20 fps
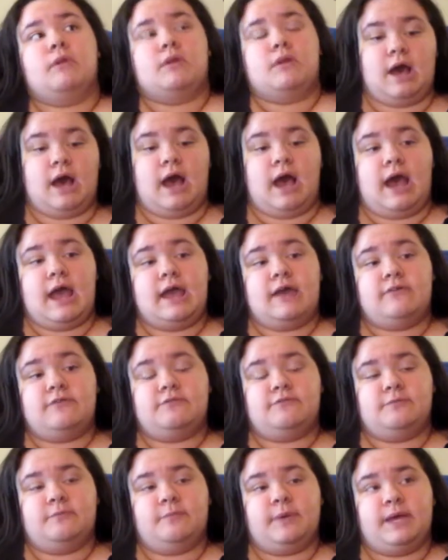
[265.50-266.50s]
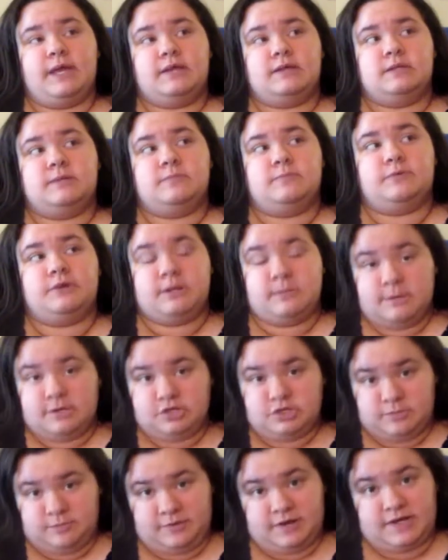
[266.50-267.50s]
I've been pretty
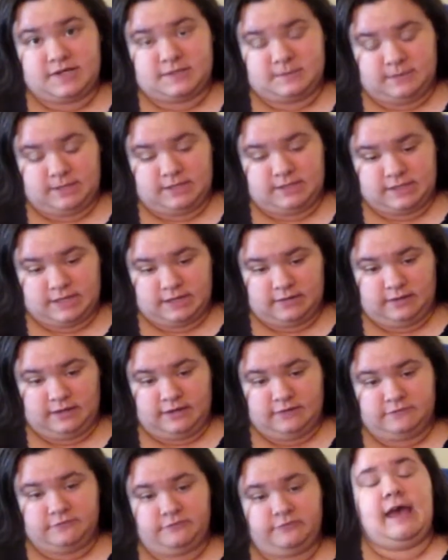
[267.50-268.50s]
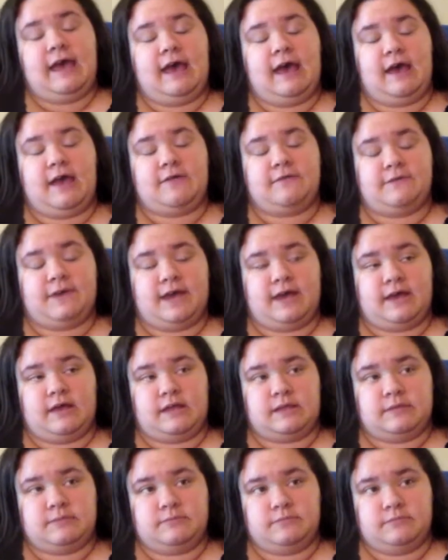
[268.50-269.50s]
much depressed my entire life. I've
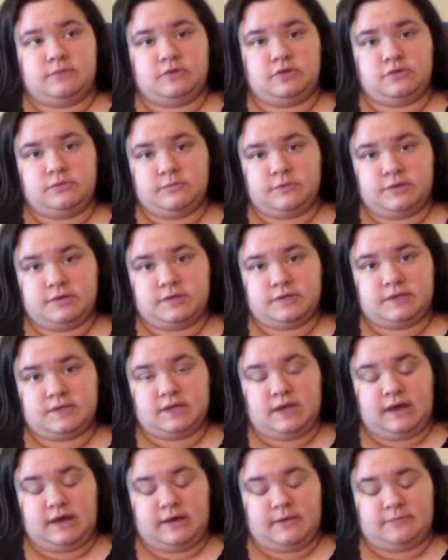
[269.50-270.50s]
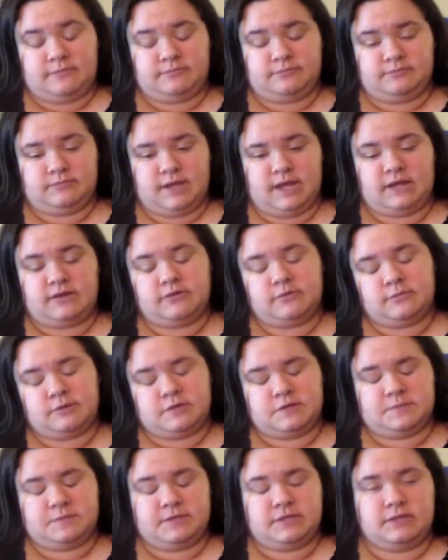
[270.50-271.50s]
had
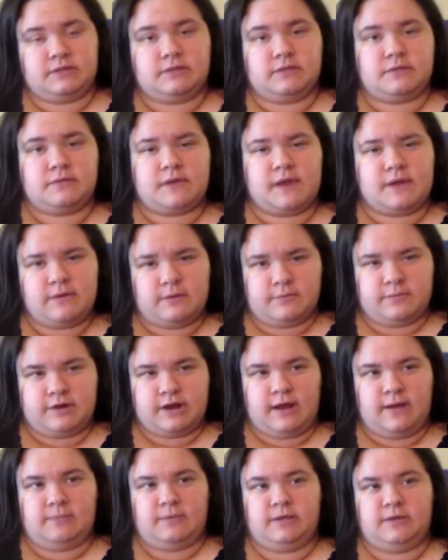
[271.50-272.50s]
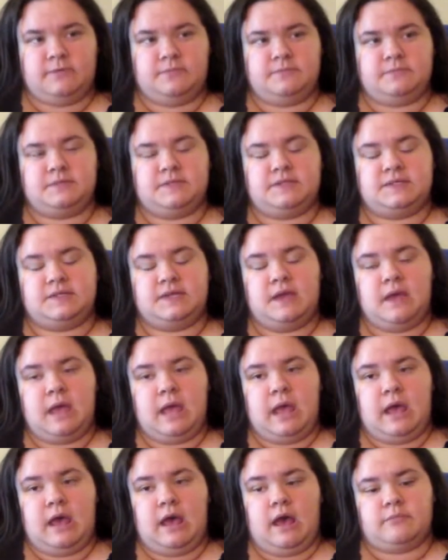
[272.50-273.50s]
but thyroid problems
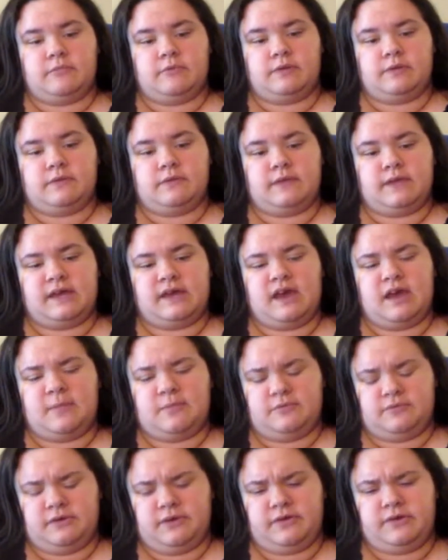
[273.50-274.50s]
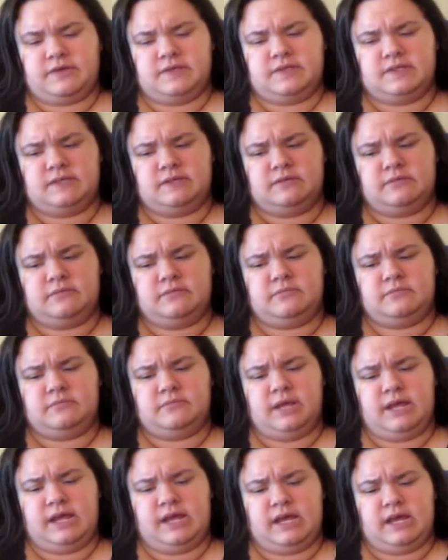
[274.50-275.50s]
with like
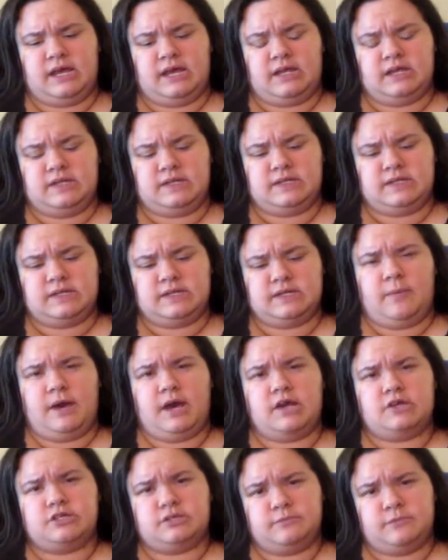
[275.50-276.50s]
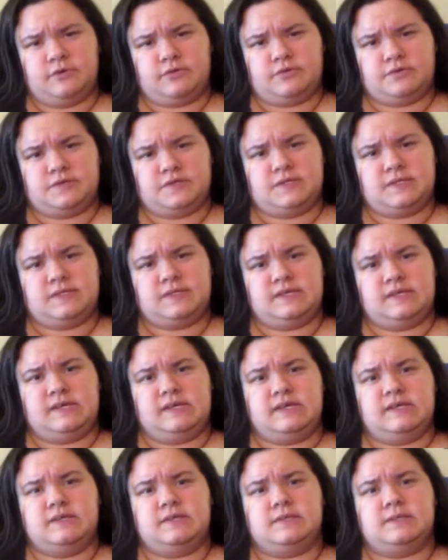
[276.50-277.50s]
hypothyroidism and Hashimoto's
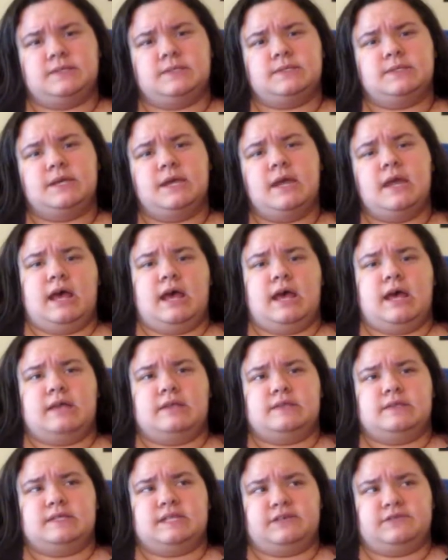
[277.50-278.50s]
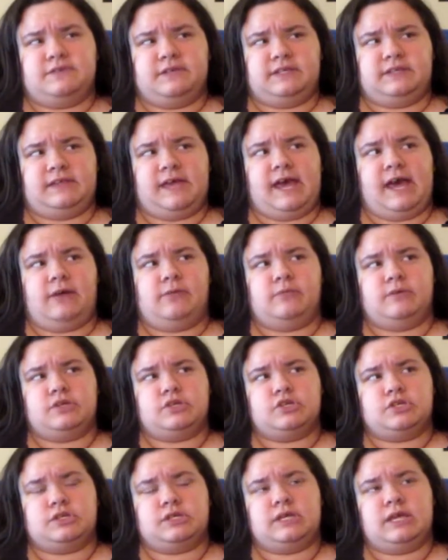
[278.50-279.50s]
disease and stuff like that,
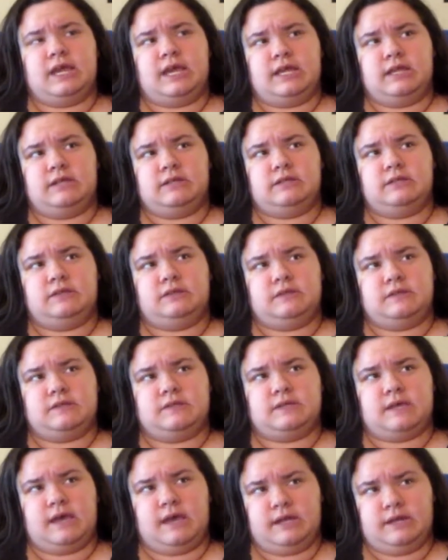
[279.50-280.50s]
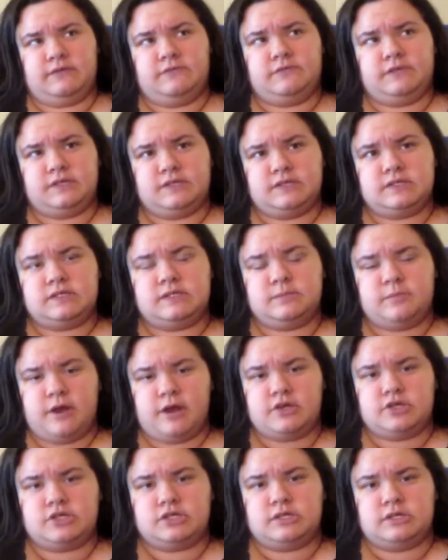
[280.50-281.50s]
which can kind of lead to
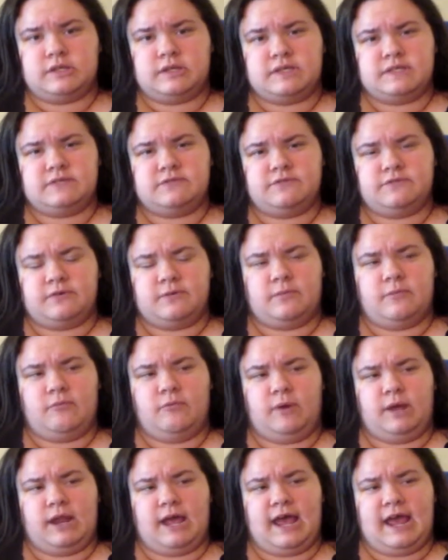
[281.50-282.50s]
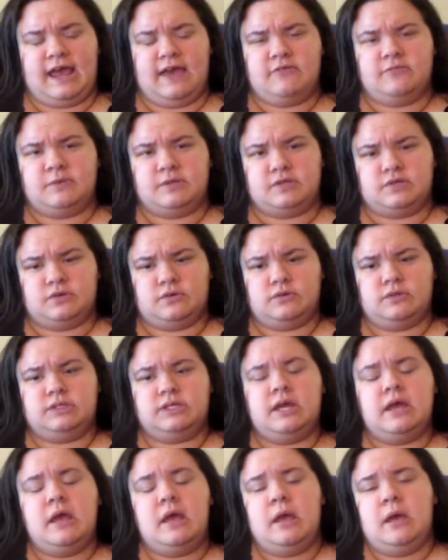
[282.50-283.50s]
depression, at least from what I have been told.
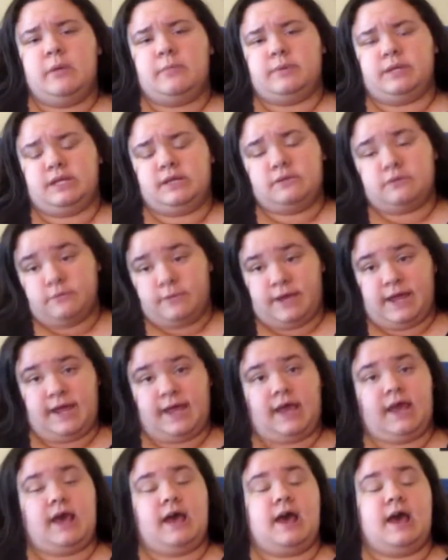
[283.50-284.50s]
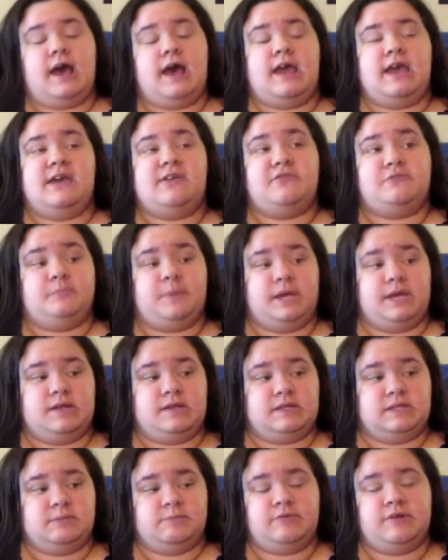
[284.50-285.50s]
But either way, I have
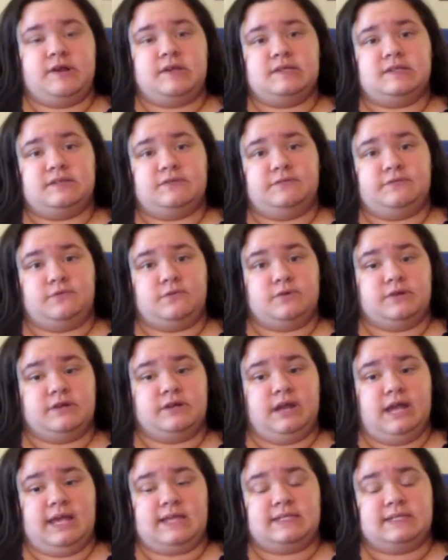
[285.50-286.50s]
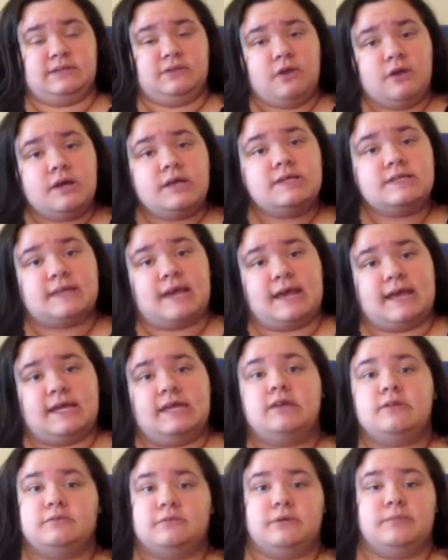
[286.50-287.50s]
been depressed for as long as I
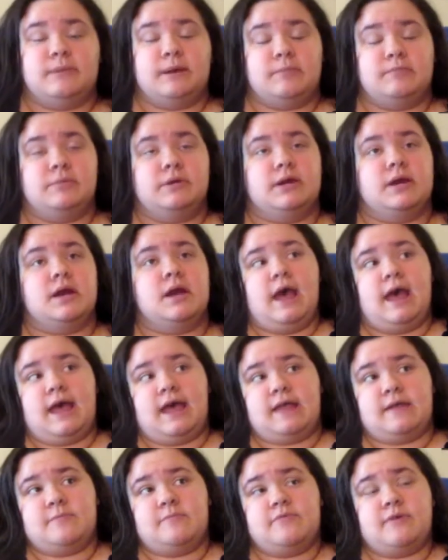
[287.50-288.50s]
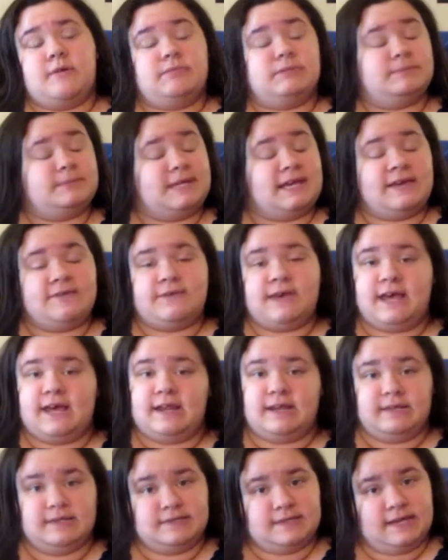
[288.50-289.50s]
can remember, and probably have
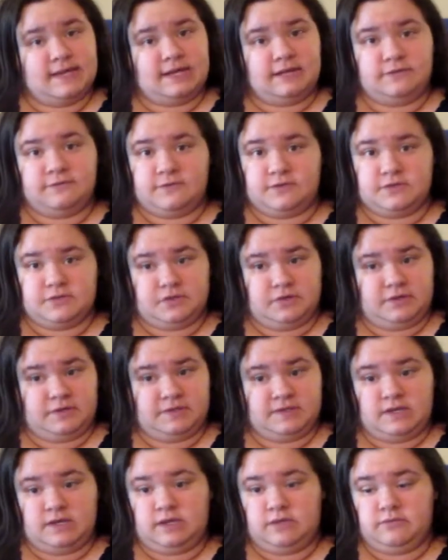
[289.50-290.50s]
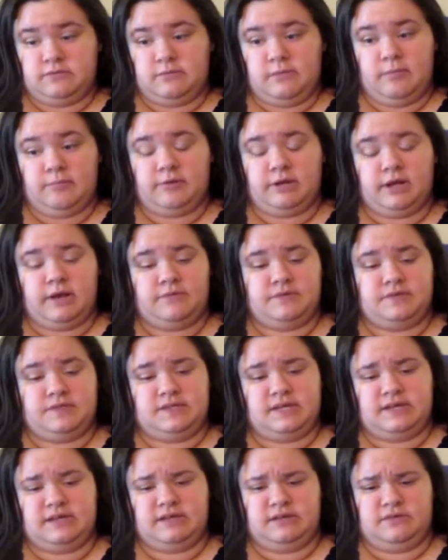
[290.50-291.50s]
had anxiety for as long as I can remember. I was
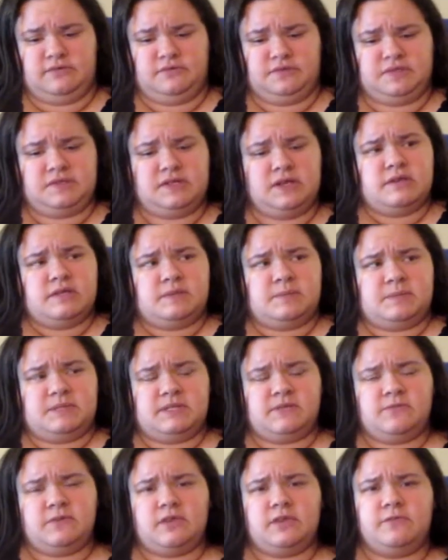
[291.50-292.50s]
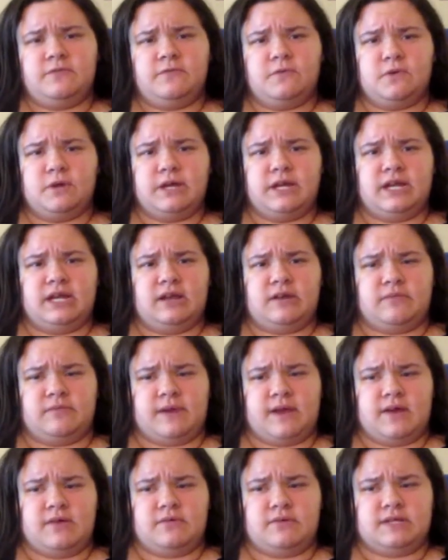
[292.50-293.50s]
diagnosed specifically for it
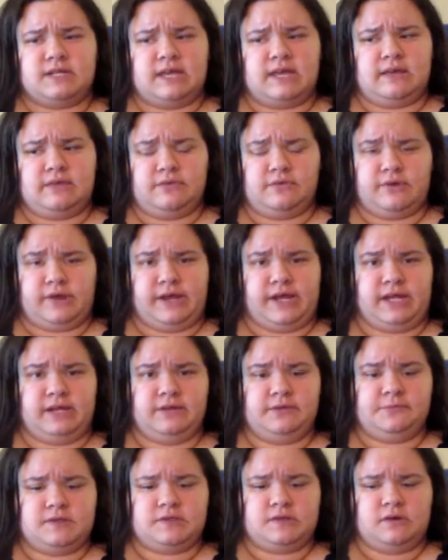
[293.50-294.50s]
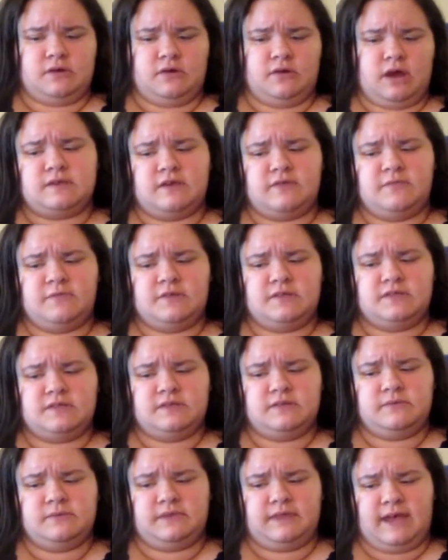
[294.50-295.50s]
around 8th grade. So I've been
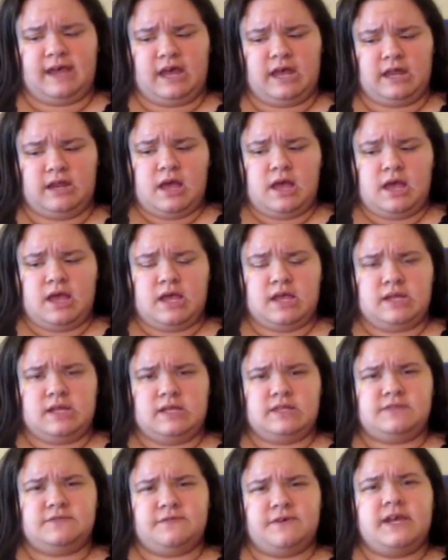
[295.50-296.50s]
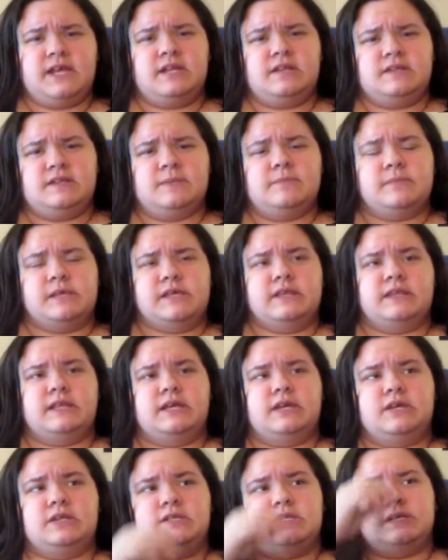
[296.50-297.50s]
dealing with that, and it's fine. It's something that
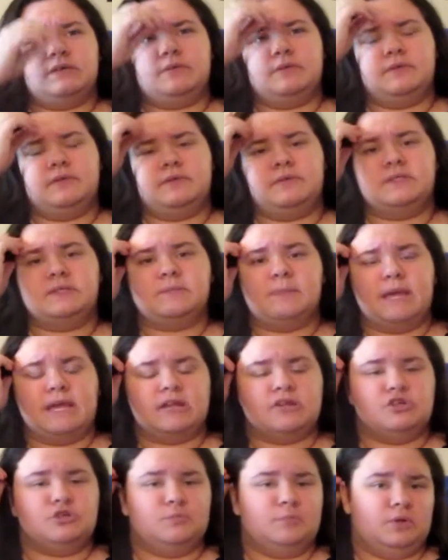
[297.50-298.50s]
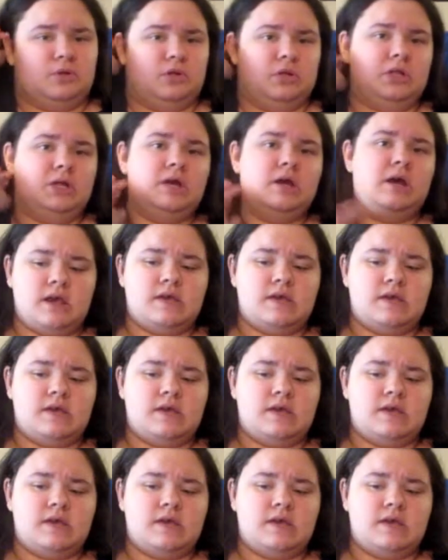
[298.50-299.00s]
I could deal with. It was manageable.